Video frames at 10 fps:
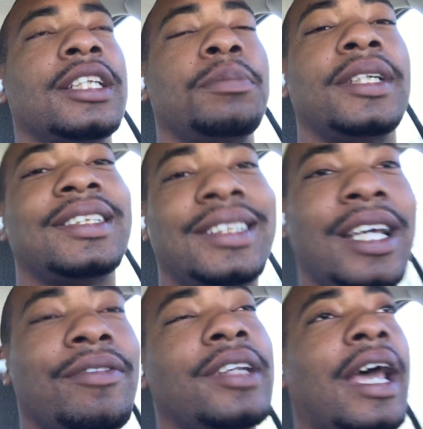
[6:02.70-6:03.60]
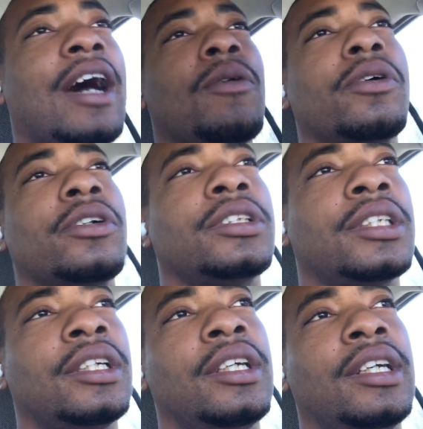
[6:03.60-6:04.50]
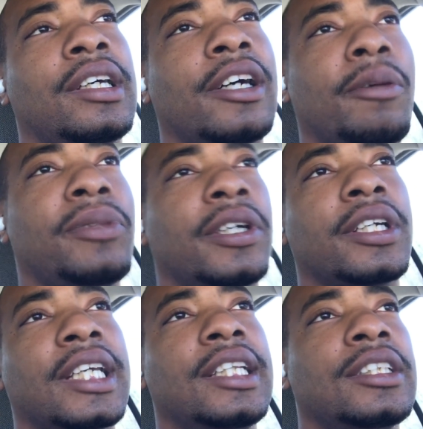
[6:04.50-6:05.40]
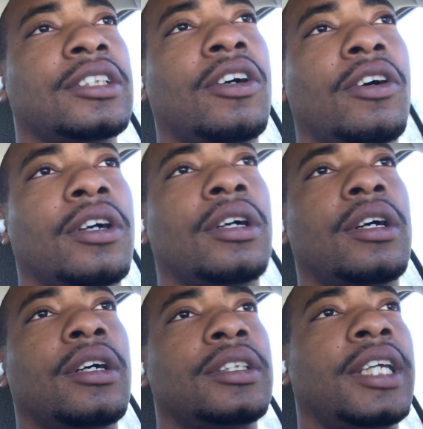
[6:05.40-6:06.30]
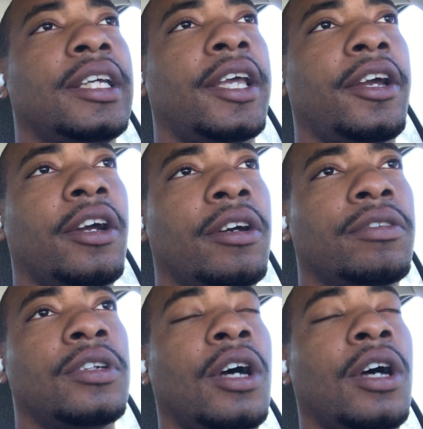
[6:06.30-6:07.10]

spent 7 hours up there getting this car taken care of.